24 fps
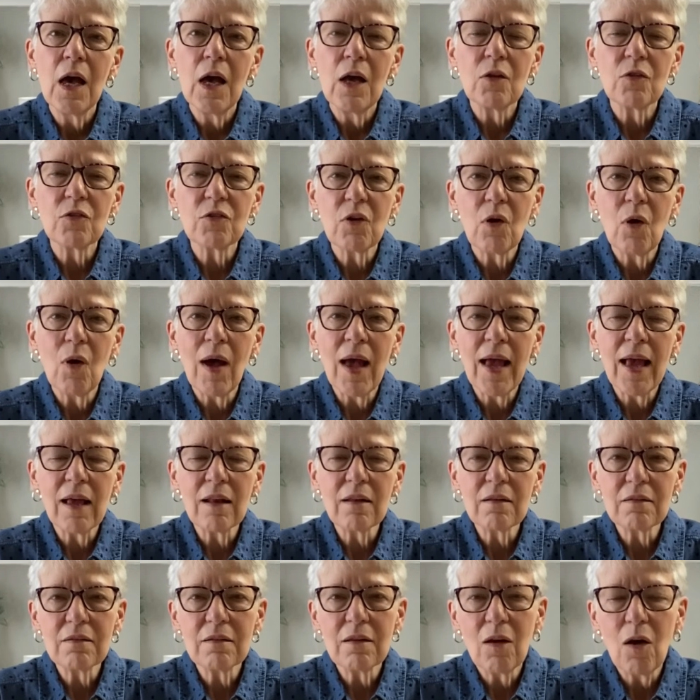So I
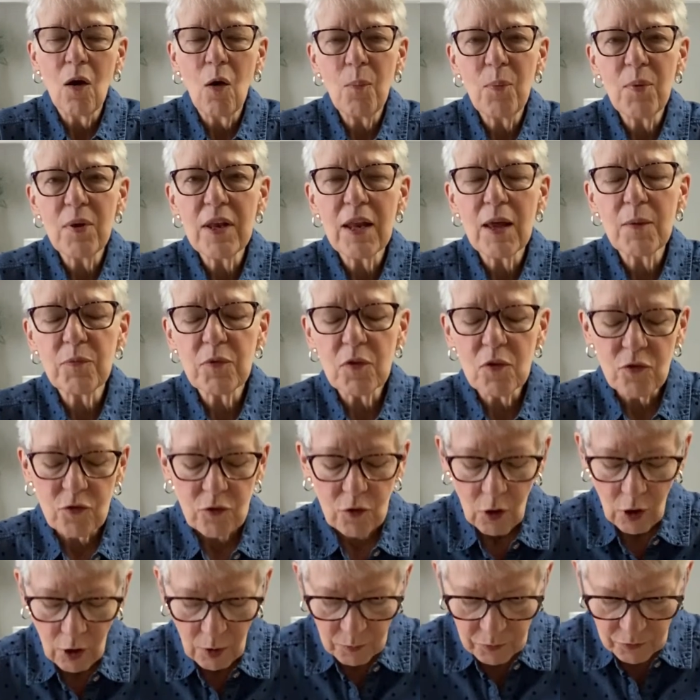had opened up the
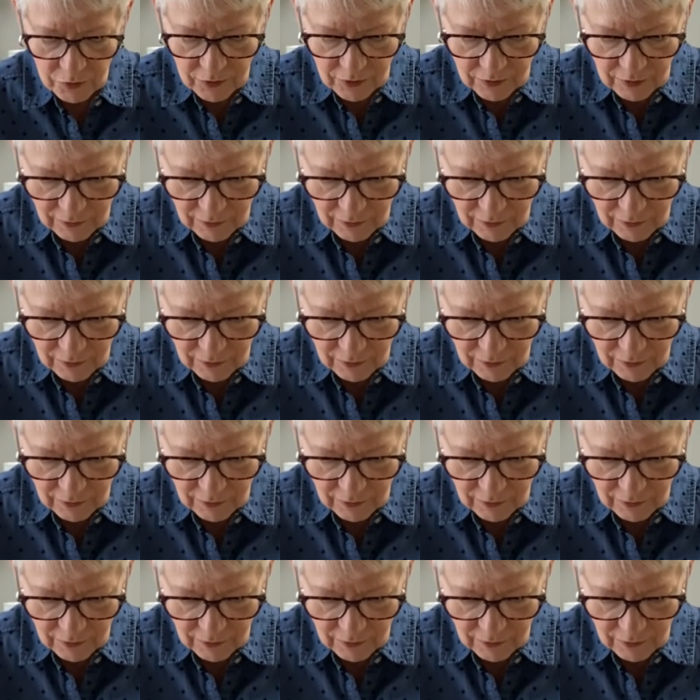Psalms